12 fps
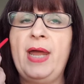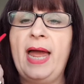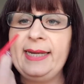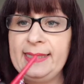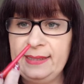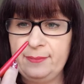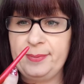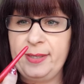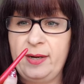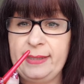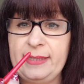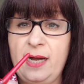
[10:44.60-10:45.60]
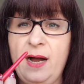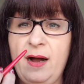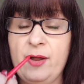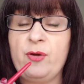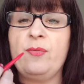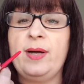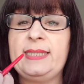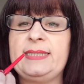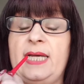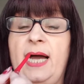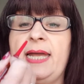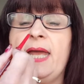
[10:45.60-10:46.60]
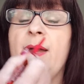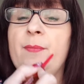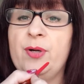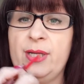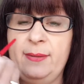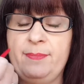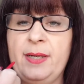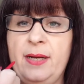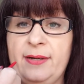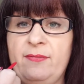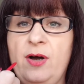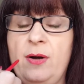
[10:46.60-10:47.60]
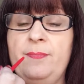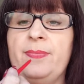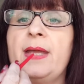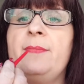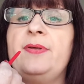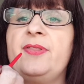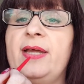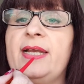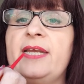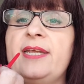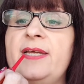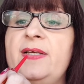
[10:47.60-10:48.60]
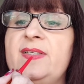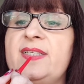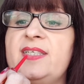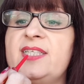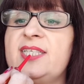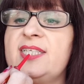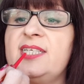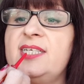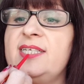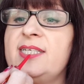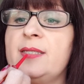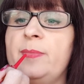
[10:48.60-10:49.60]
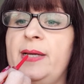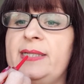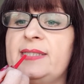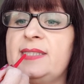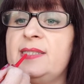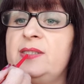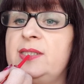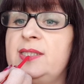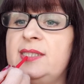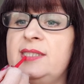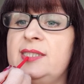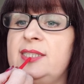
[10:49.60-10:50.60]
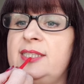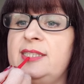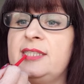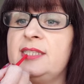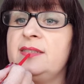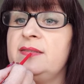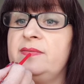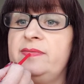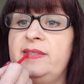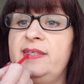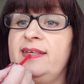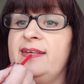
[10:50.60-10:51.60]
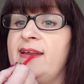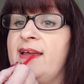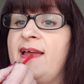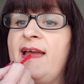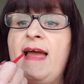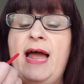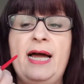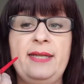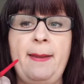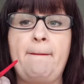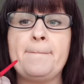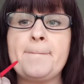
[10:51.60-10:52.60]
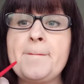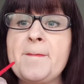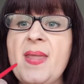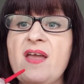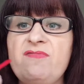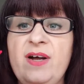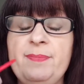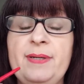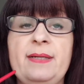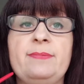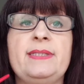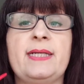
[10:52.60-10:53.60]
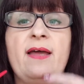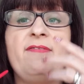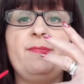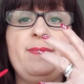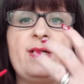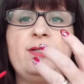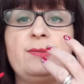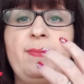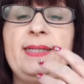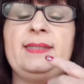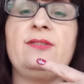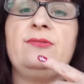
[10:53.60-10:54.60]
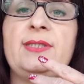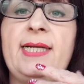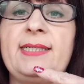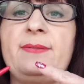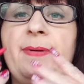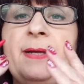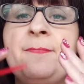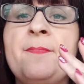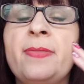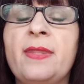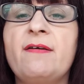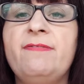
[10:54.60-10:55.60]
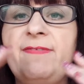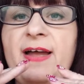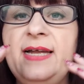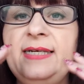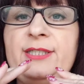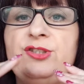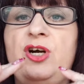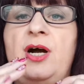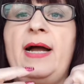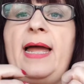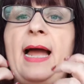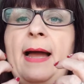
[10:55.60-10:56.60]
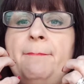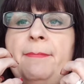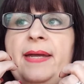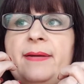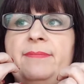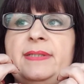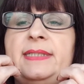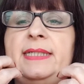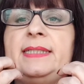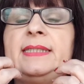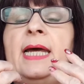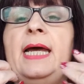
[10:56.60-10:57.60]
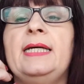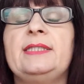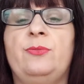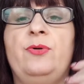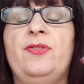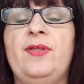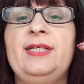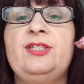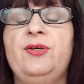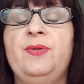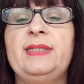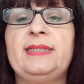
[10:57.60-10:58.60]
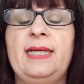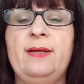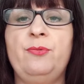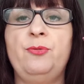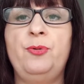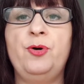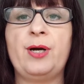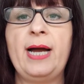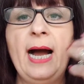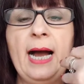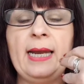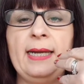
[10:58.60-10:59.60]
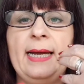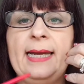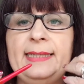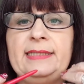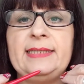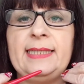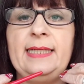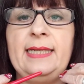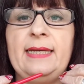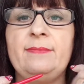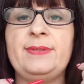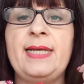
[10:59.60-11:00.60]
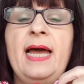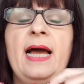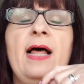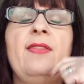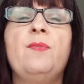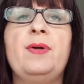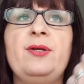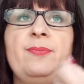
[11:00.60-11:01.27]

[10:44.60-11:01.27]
Any lip liner, I always say, put your lip liner on, but then use sort of the side of the pencil and just fill in. And then rub your lips together, because pencils tend to be fairly dry and pigmented. So what they do is they will put colour into your lips, and then when you